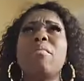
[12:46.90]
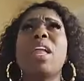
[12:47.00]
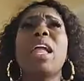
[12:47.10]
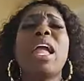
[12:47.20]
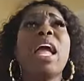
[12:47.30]

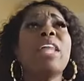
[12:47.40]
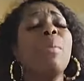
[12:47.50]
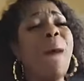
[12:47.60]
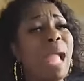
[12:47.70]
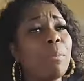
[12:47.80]

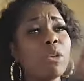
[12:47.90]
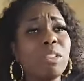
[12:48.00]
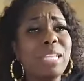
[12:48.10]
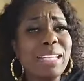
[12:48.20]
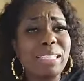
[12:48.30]
The Bible
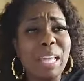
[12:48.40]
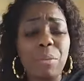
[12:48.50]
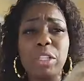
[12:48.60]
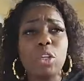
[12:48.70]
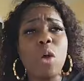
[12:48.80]
says that
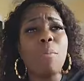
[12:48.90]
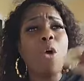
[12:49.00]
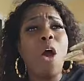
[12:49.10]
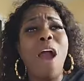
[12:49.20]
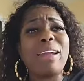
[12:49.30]
where two or
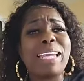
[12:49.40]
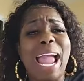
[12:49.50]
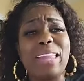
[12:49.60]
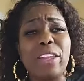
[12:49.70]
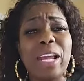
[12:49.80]
more are
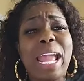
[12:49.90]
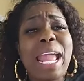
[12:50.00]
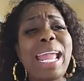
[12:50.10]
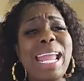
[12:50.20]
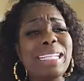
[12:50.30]
gathered,
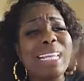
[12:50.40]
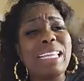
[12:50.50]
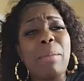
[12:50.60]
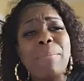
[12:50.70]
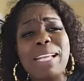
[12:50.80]
He is in
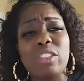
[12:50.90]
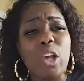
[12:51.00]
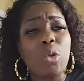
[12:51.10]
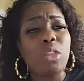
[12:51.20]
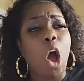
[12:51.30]
the midst.
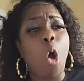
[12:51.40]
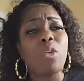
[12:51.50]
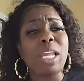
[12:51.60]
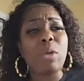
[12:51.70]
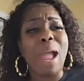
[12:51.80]
So the
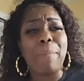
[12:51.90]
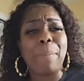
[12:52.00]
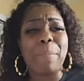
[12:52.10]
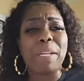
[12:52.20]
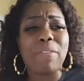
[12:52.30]
only way,
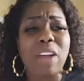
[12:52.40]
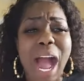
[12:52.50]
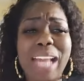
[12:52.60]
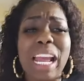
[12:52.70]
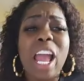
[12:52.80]
people of
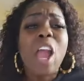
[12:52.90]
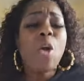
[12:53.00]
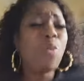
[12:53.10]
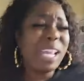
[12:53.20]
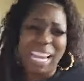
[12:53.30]
God,
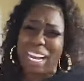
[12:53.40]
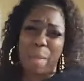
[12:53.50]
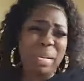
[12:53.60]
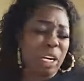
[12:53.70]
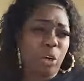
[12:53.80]
we can
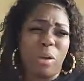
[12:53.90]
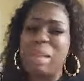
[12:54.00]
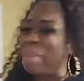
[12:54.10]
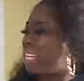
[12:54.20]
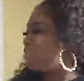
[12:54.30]
come in
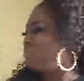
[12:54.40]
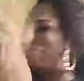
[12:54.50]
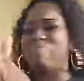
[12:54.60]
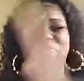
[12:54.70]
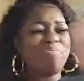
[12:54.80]
agreement
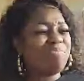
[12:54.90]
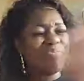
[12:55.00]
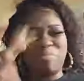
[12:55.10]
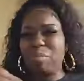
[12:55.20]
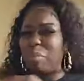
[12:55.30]

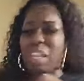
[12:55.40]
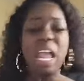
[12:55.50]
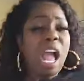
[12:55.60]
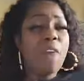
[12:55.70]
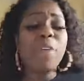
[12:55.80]

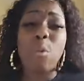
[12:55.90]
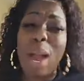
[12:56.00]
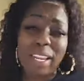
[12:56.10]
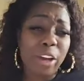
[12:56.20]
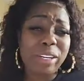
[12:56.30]
for
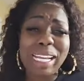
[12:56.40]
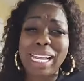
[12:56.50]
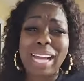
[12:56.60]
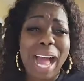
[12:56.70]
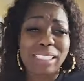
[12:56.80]
what you're
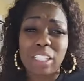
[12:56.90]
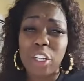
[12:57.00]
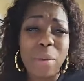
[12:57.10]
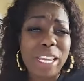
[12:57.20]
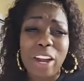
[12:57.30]
needing God to
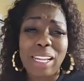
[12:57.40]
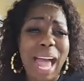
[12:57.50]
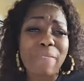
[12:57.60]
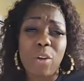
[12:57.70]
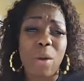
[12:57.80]
do in your
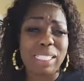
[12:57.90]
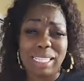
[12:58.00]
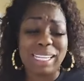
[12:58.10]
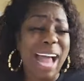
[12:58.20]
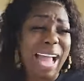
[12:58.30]
life on
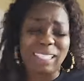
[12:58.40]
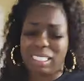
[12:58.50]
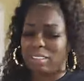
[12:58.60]
tonight